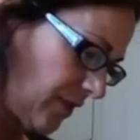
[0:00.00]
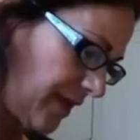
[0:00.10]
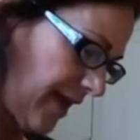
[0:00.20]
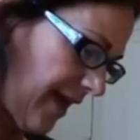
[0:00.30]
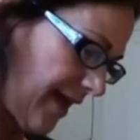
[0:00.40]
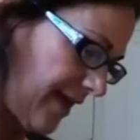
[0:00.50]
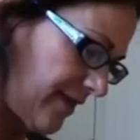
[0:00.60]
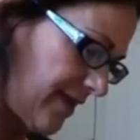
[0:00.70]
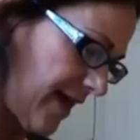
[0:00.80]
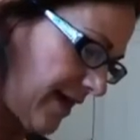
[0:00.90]
going to
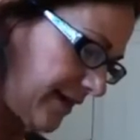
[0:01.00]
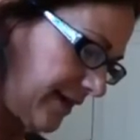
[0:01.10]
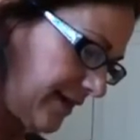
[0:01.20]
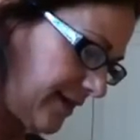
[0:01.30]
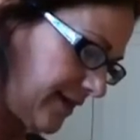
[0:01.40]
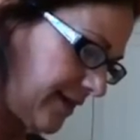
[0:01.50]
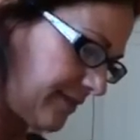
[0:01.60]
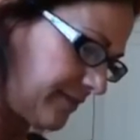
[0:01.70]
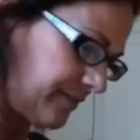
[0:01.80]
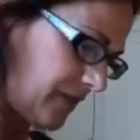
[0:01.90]
add that
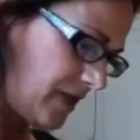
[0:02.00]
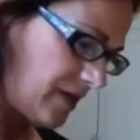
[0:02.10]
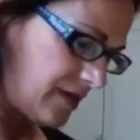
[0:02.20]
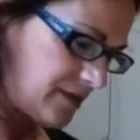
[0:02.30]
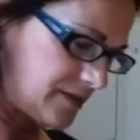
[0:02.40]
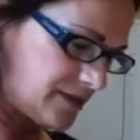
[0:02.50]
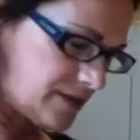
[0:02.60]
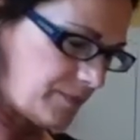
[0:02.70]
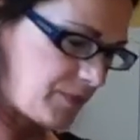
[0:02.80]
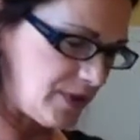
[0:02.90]
in. This
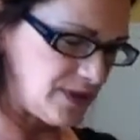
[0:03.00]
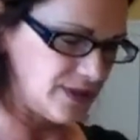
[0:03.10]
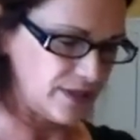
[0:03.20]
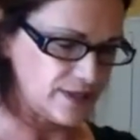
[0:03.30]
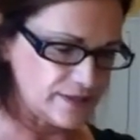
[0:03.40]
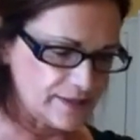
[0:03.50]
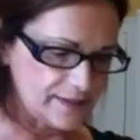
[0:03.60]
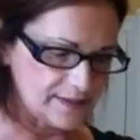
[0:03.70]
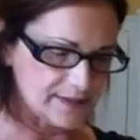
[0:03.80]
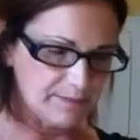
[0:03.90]
is a pretty
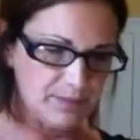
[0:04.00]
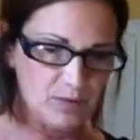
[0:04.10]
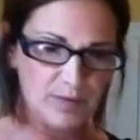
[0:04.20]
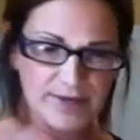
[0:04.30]
easy, simple